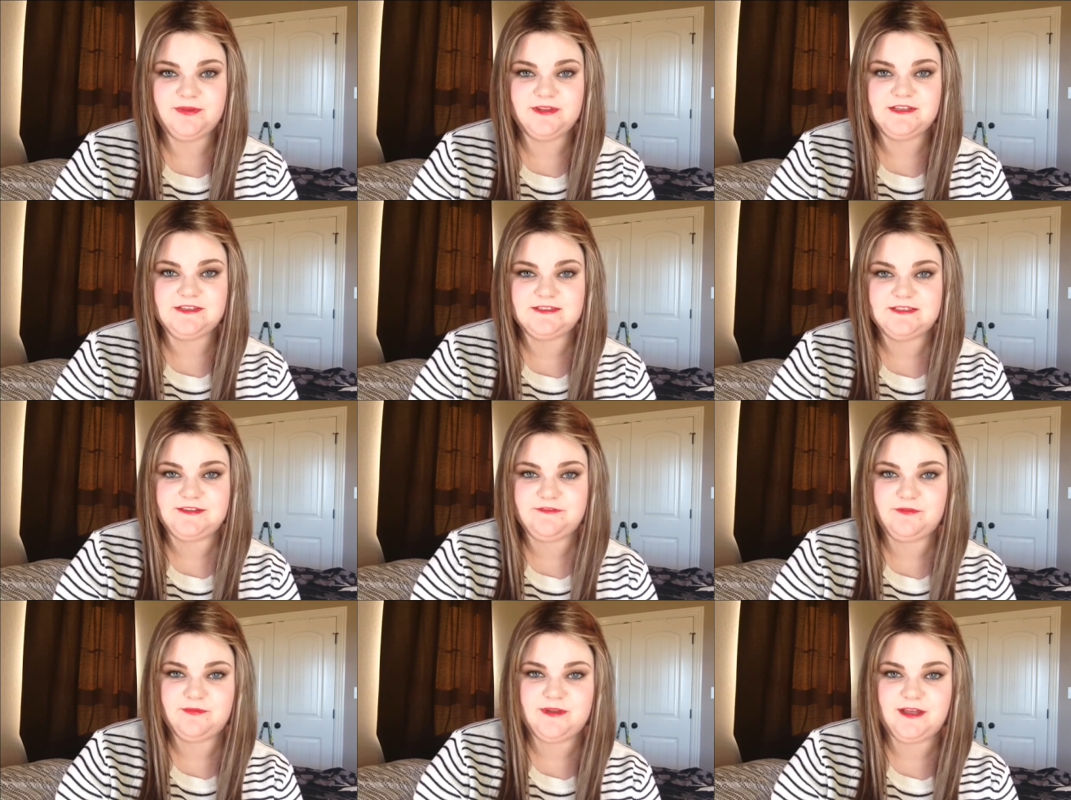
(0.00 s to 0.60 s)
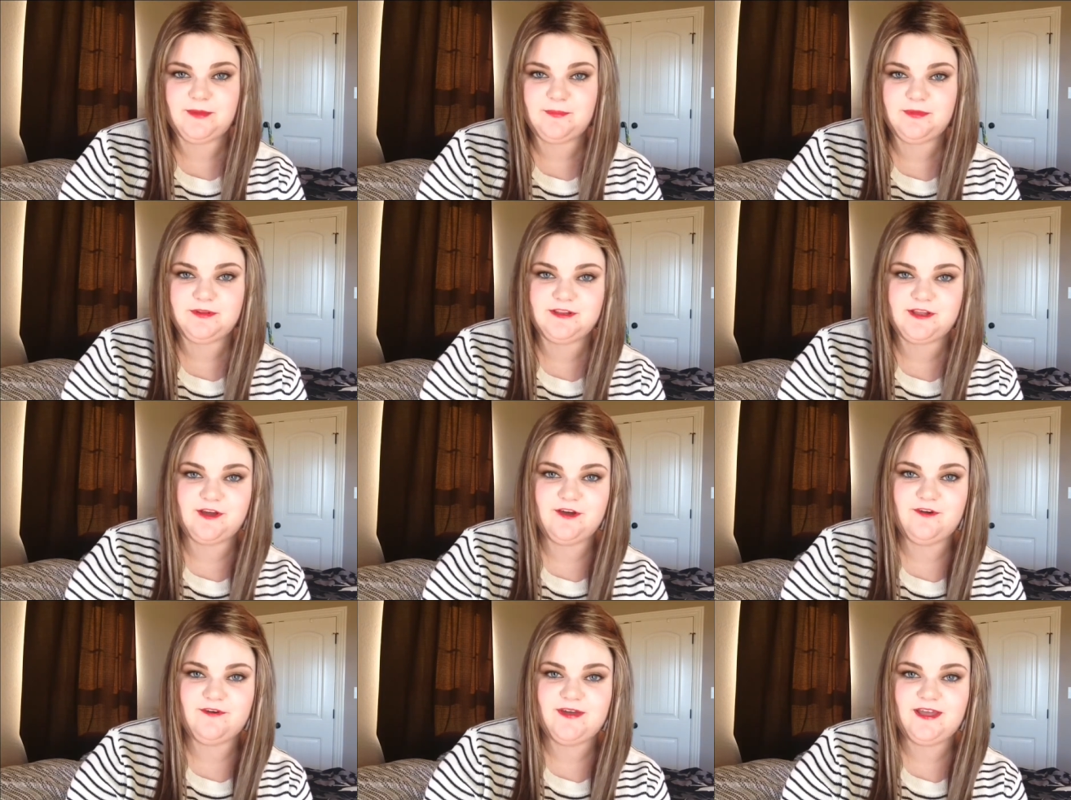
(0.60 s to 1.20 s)
please leave them down
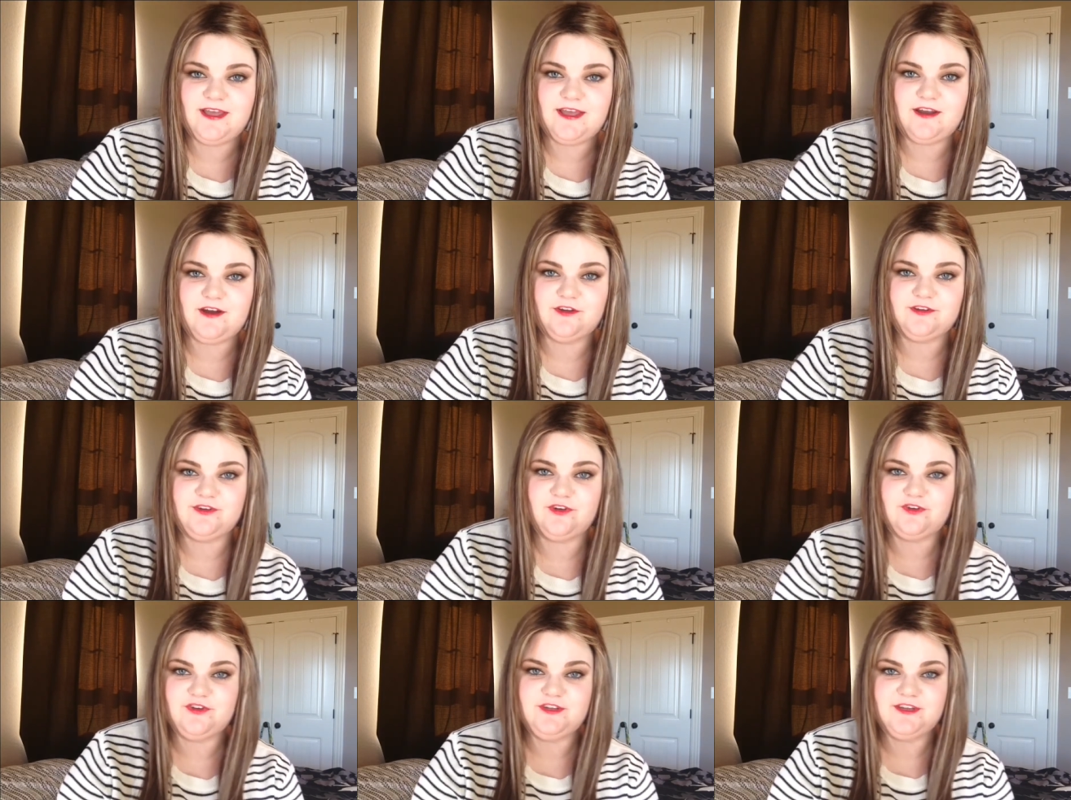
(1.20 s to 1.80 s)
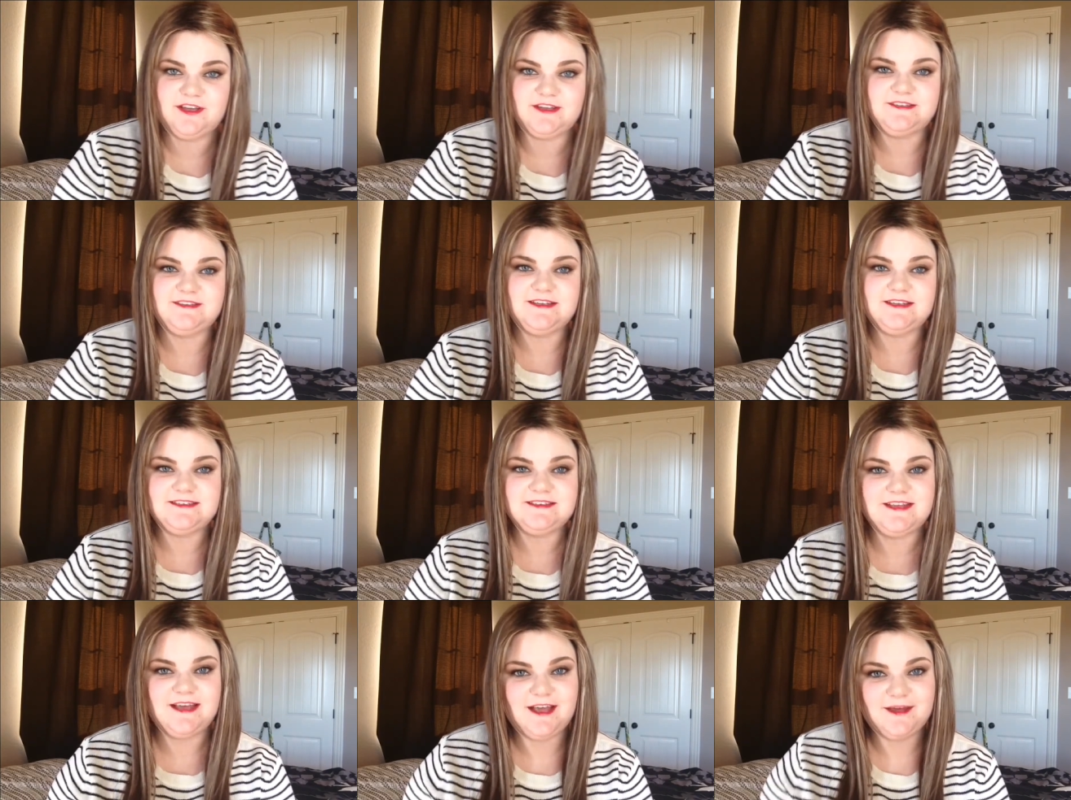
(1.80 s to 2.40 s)
below, and I'll talk to you guys
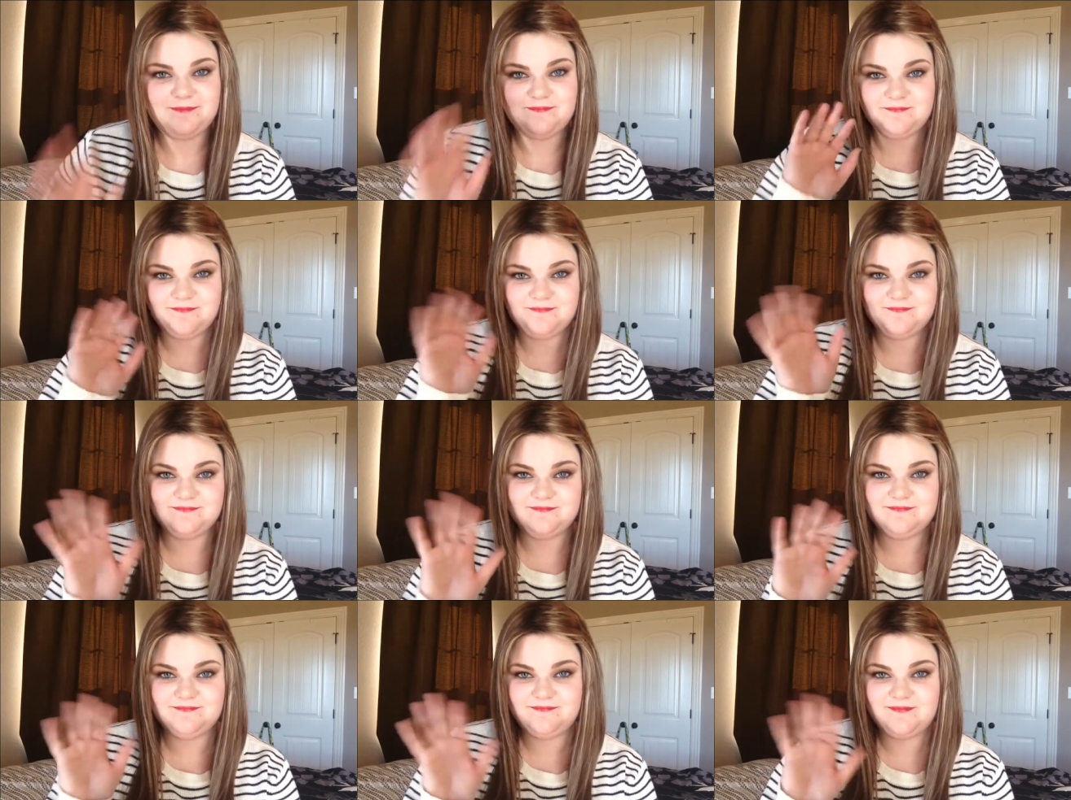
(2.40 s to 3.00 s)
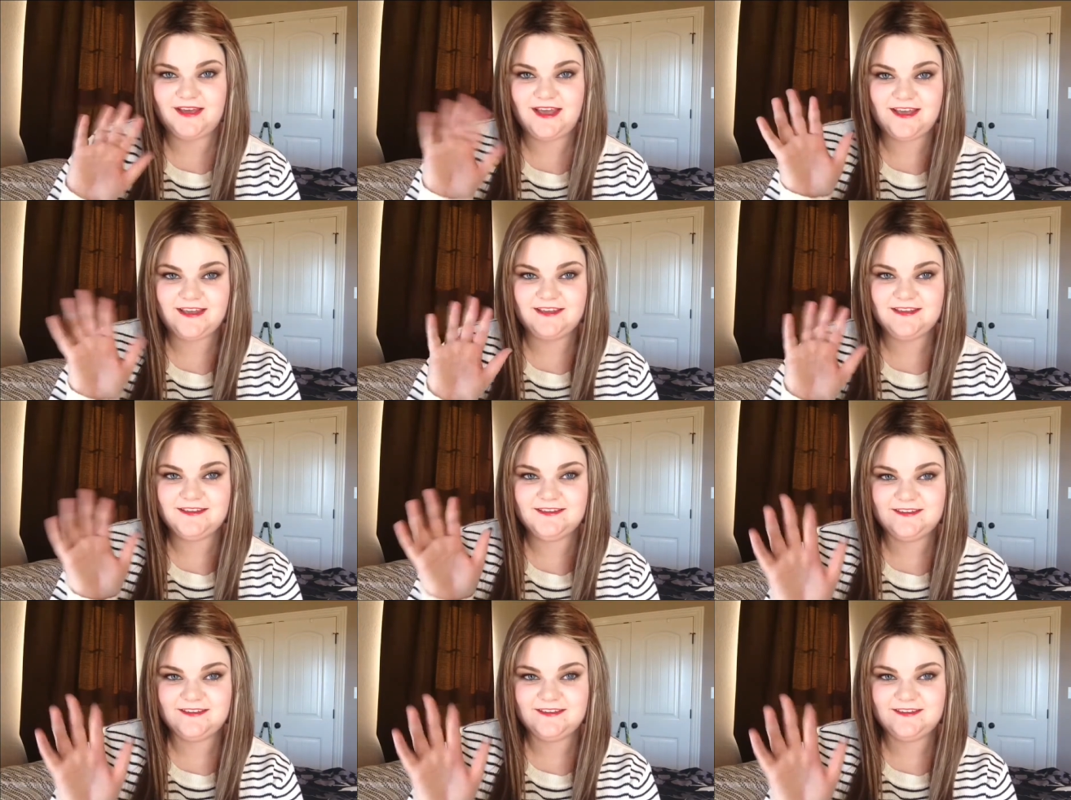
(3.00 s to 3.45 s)
next time. Bye!